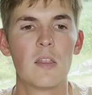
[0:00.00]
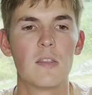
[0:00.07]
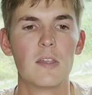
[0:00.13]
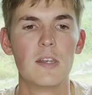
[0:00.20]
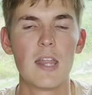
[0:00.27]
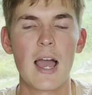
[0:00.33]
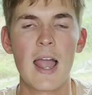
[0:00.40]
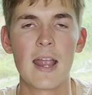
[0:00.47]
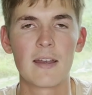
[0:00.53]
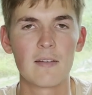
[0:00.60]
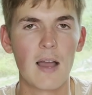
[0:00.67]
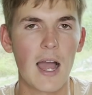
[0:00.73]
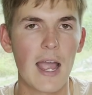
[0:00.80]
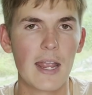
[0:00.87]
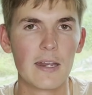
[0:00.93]
the nine
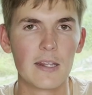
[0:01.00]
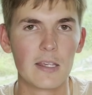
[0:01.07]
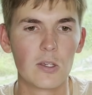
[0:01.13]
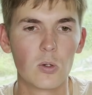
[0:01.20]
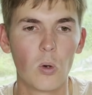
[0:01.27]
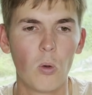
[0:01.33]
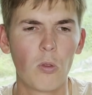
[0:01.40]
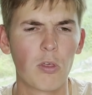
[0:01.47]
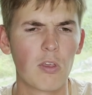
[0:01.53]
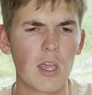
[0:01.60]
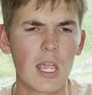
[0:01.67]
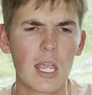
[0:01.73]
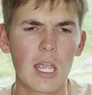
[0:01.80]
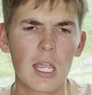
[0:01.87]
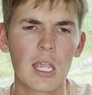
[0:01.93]
eyed eel
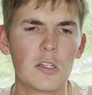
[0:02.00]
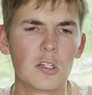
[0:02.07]
thing.